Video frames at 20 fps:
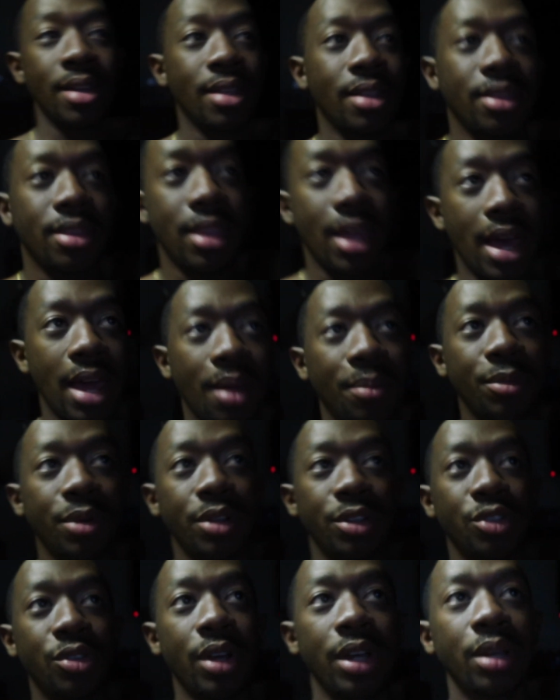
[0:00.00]
That I'm
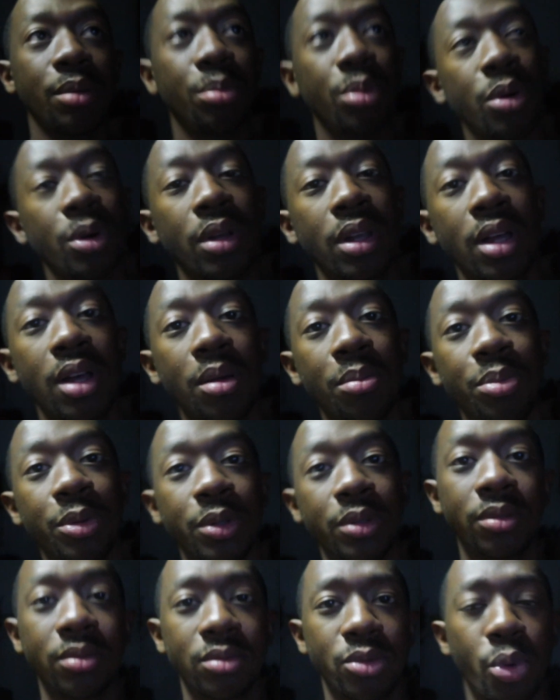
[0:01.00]
gonna try to pull up
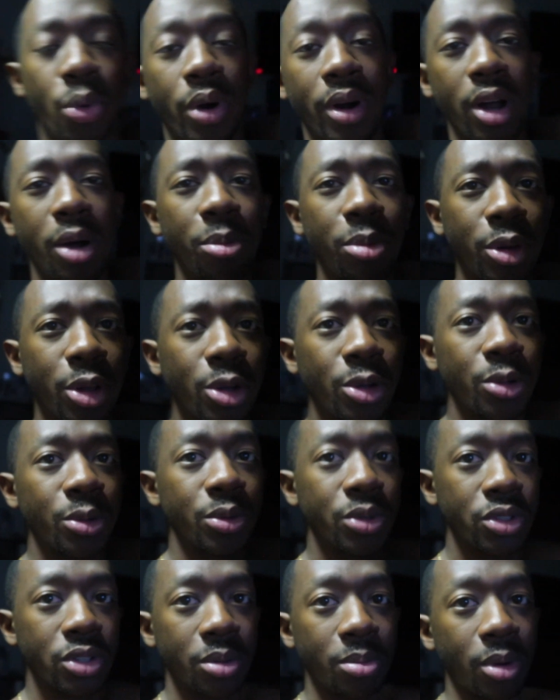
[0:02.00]
or upload
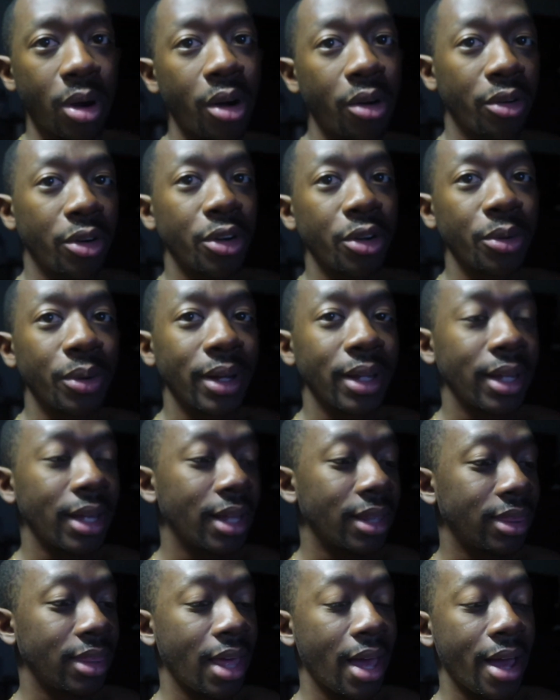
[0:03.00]
tomorrow and
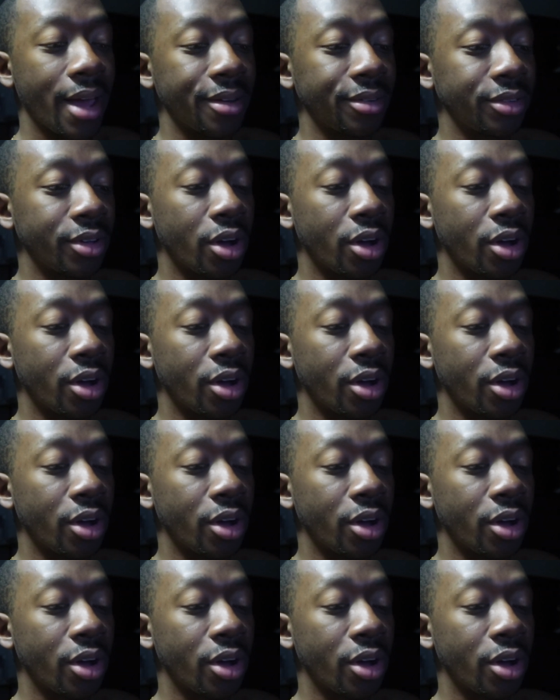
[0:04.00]
get that